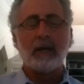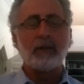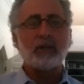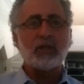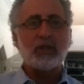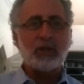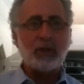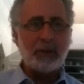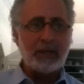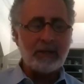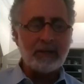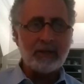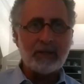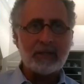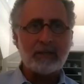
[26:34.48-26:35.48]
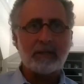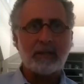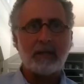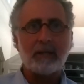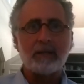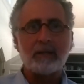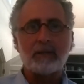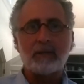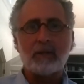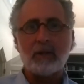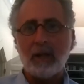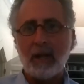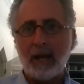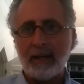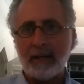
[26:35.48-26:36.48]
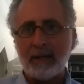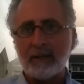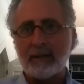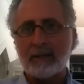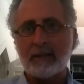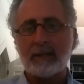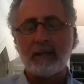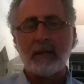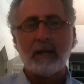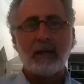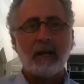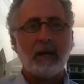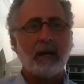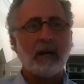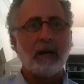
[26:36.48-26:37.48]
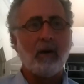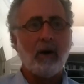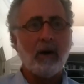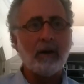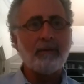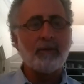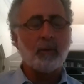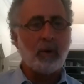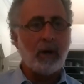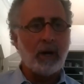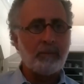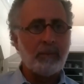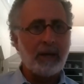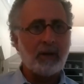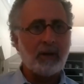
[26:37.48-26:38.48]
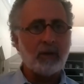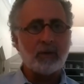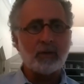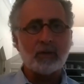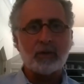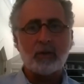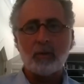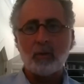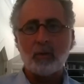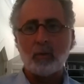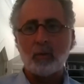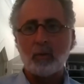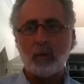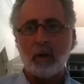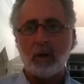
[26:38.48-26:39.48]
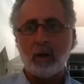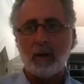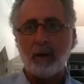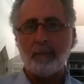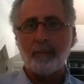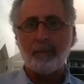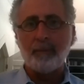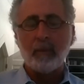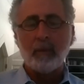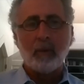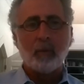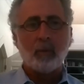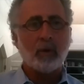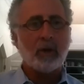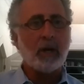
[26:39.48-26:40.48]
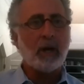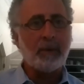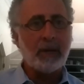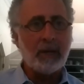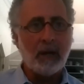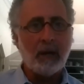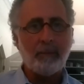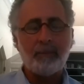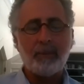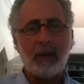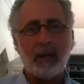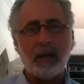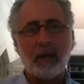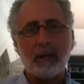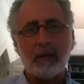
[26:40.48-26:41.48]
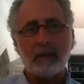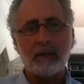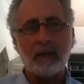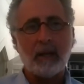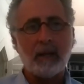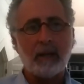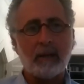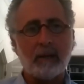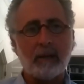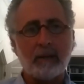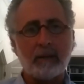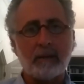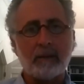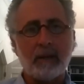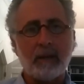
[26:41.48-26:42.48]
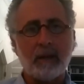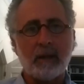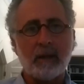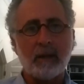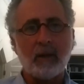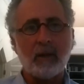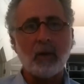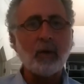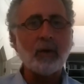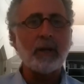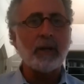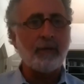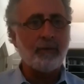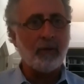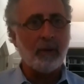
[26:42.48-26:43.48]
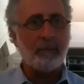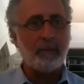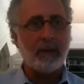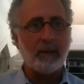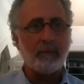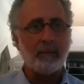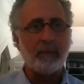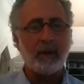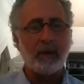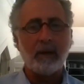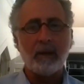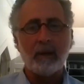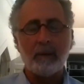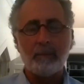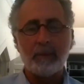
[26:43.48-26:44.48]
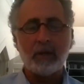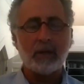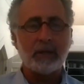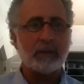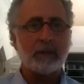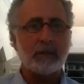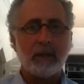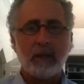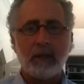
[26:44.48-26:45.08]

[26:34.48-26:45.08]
students, his clients, all of the winemakers who were coming up and learning from him, because